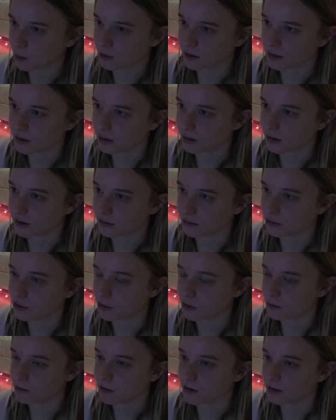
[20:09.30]
lot more than the
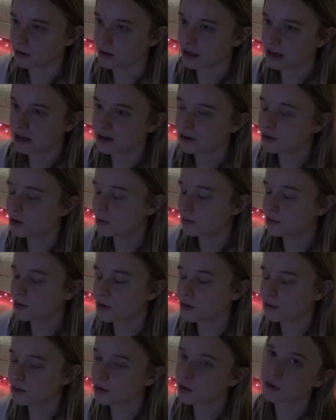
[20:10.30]
newer one. No
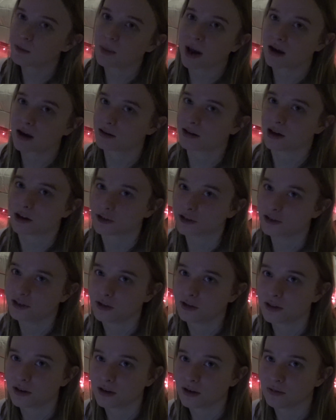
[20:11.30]

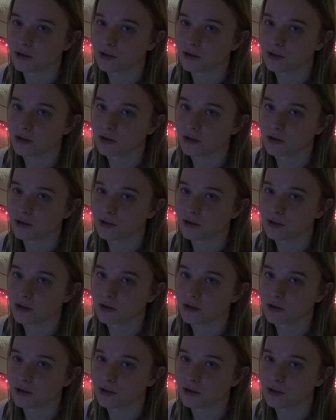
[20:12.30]
backlash to